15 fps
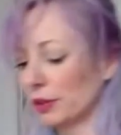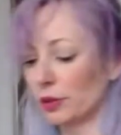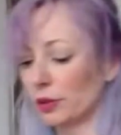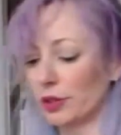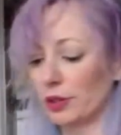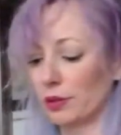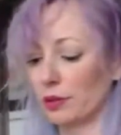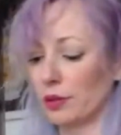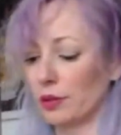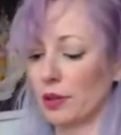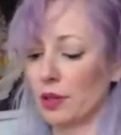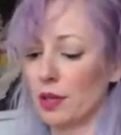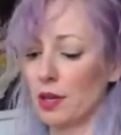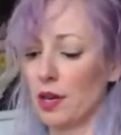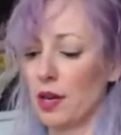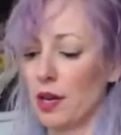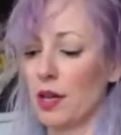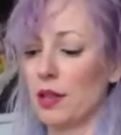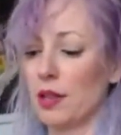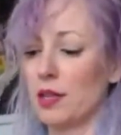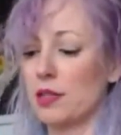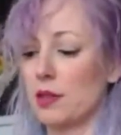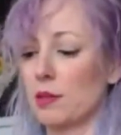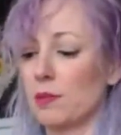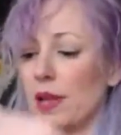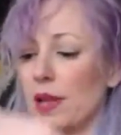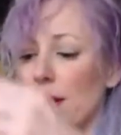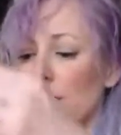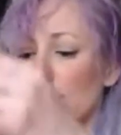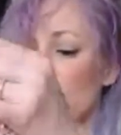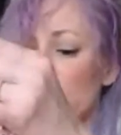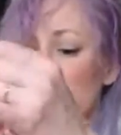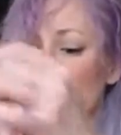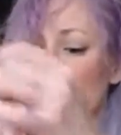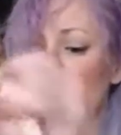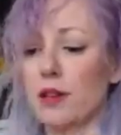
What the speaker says: cool too. This little blouse